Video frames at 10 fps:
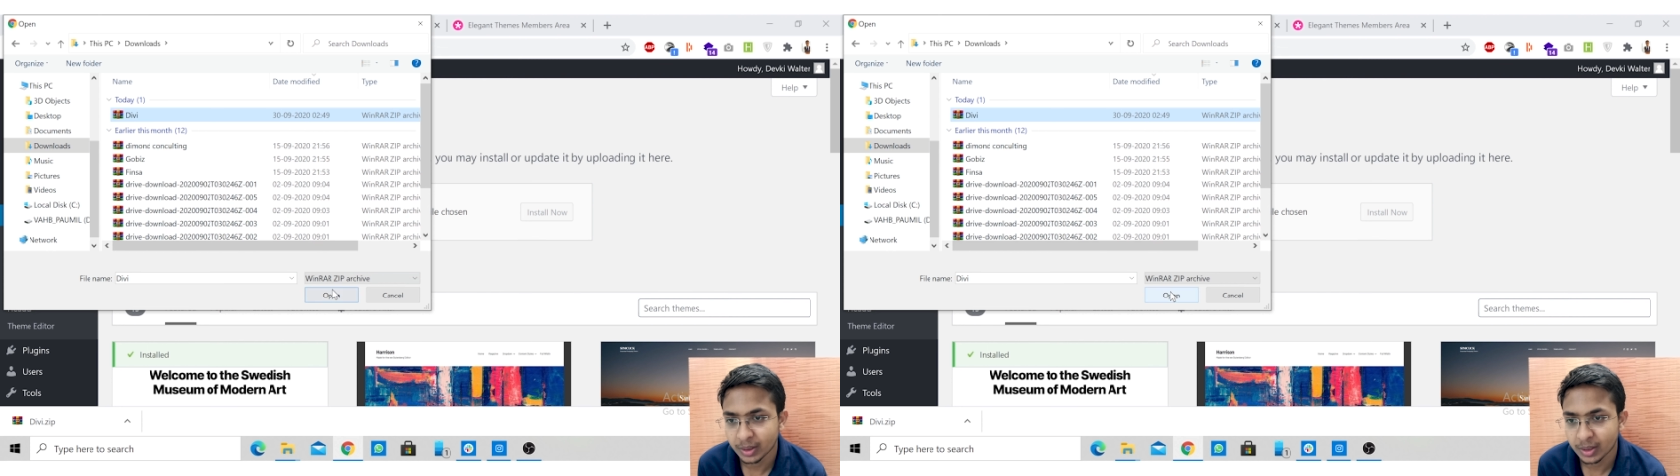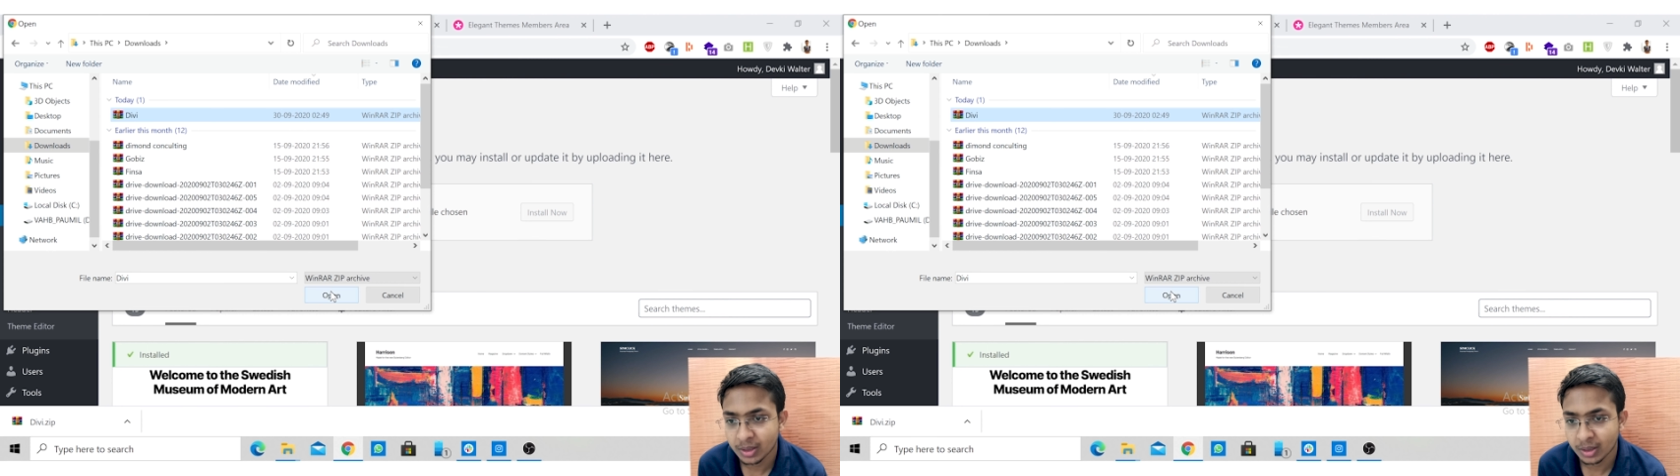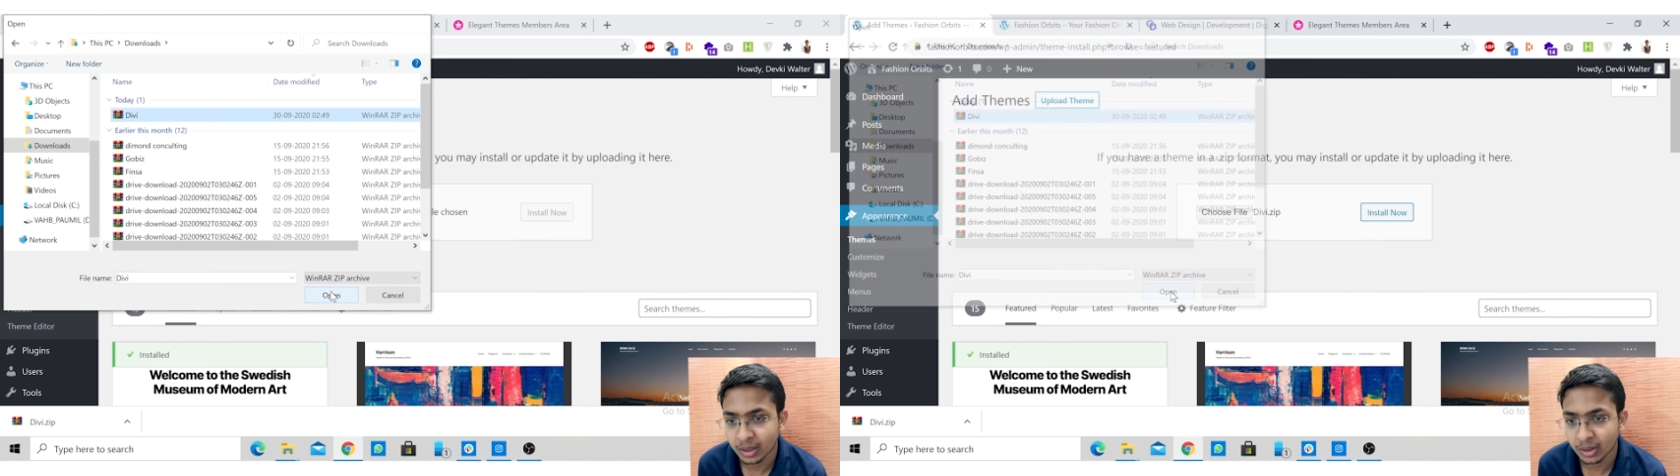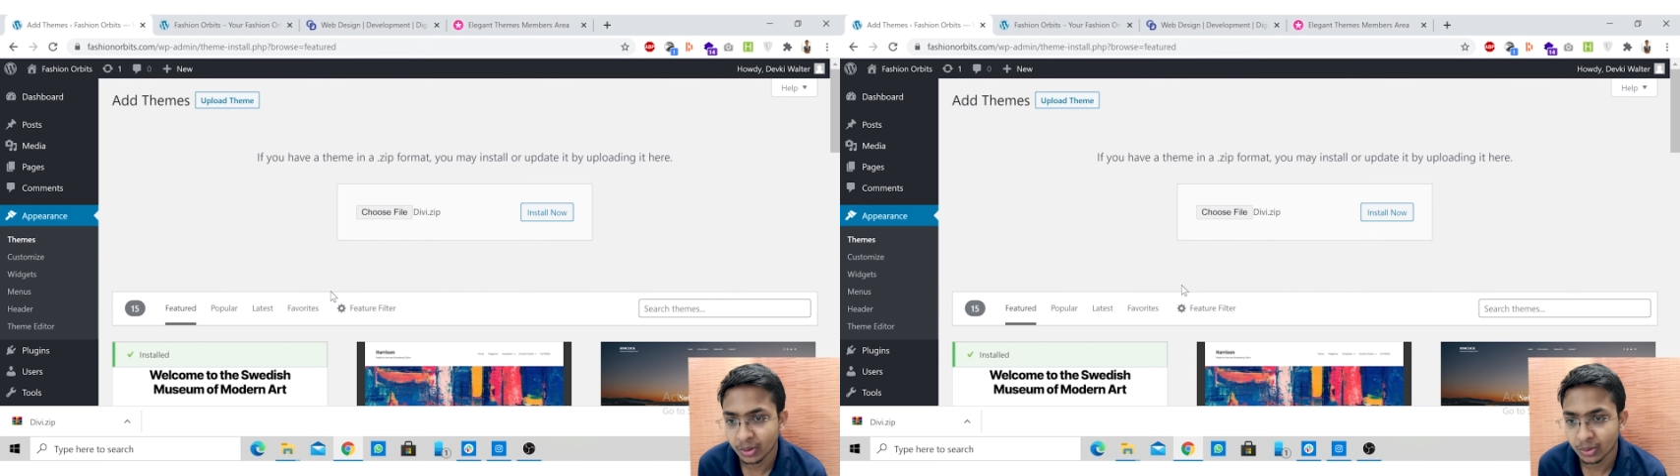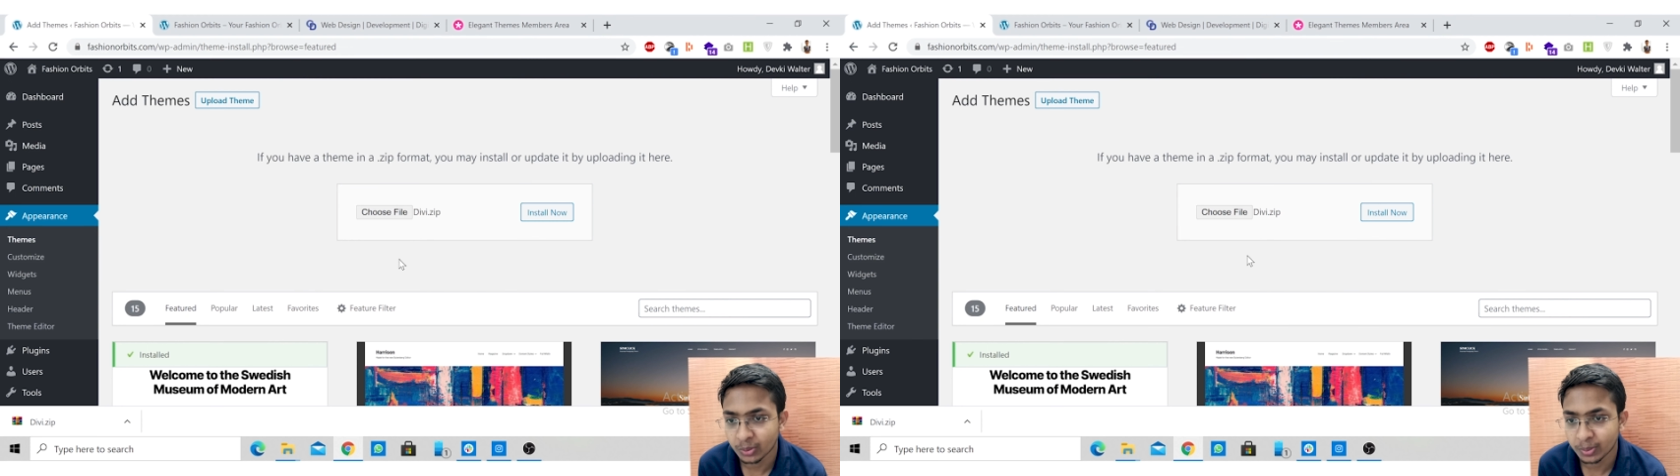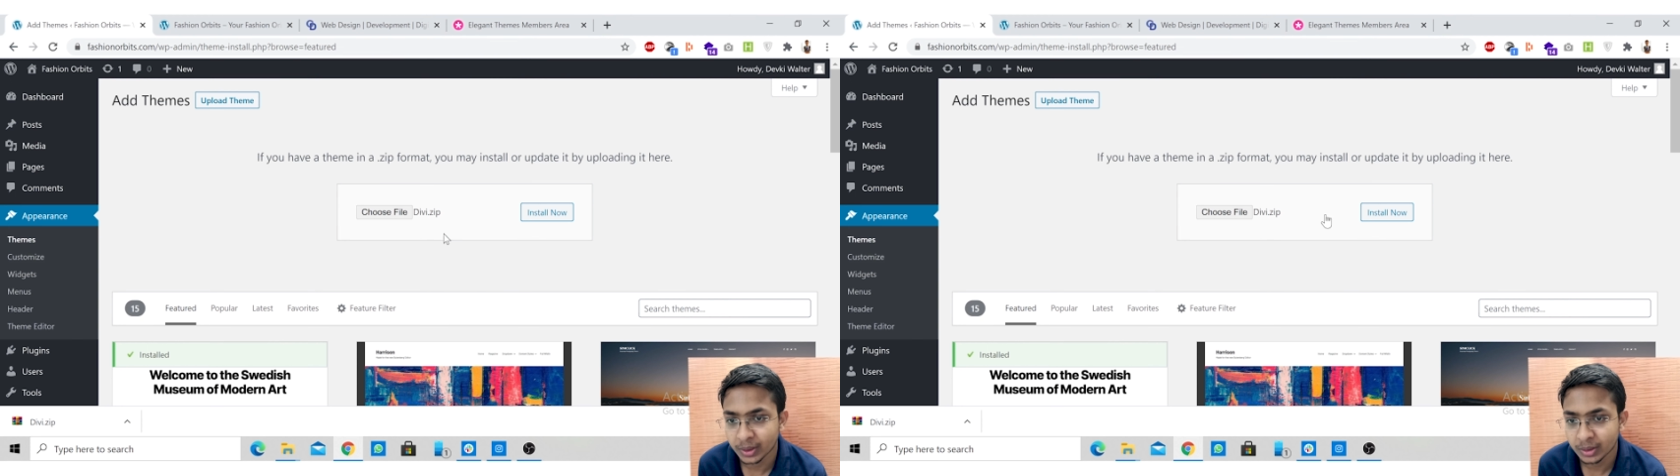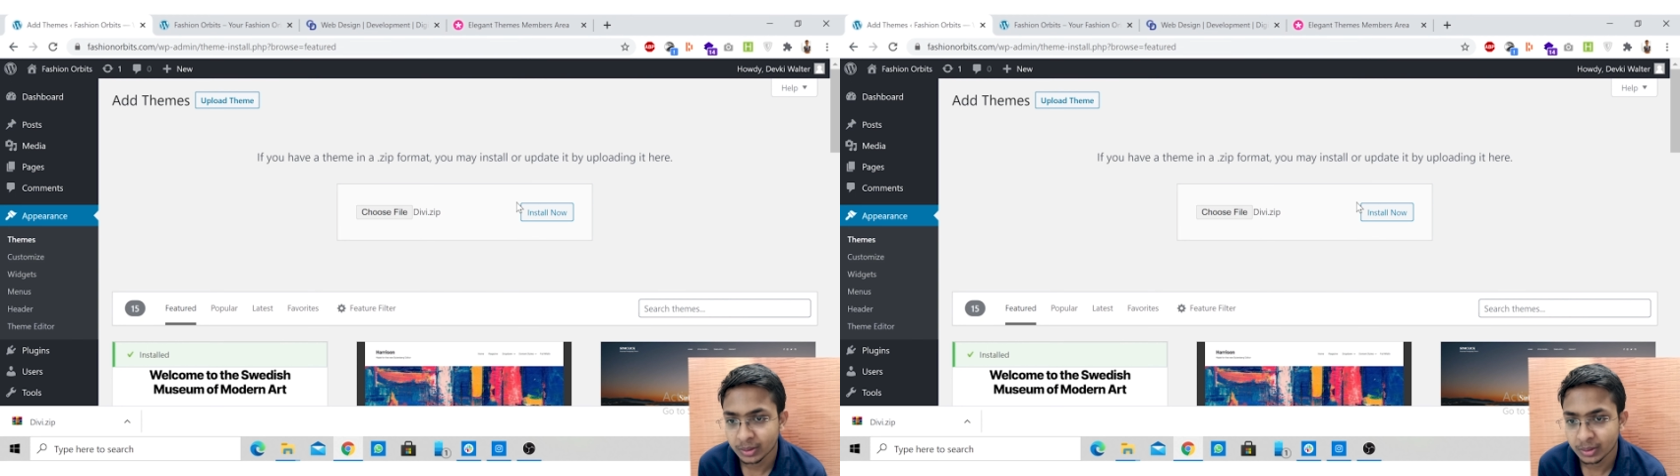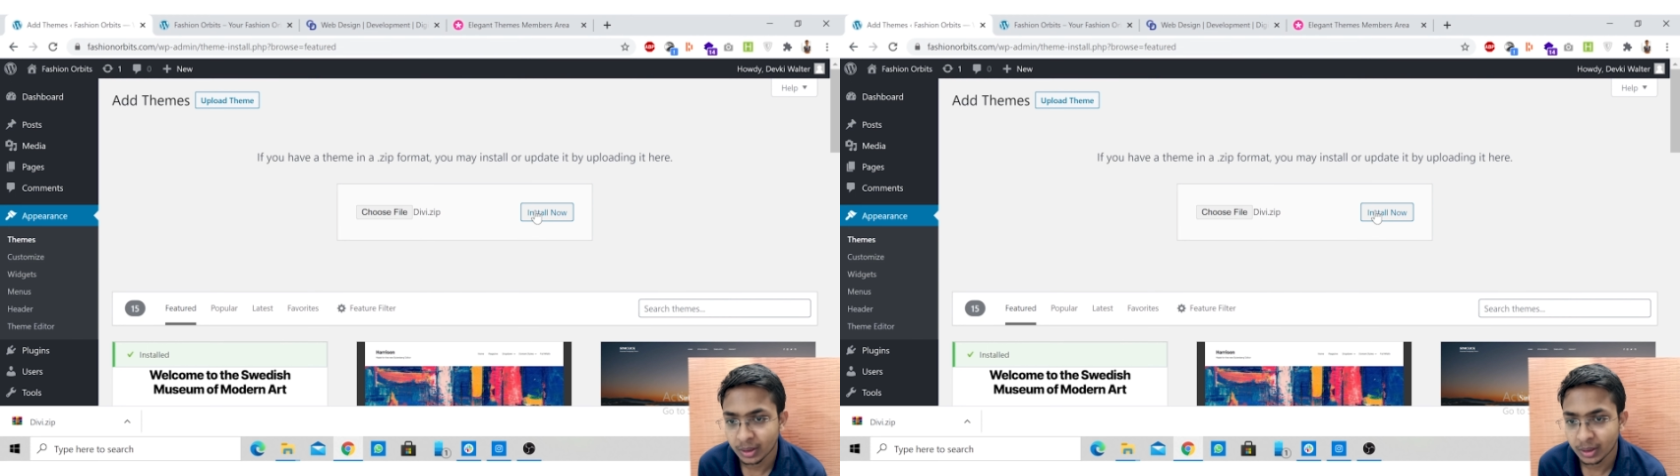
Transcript: just click on open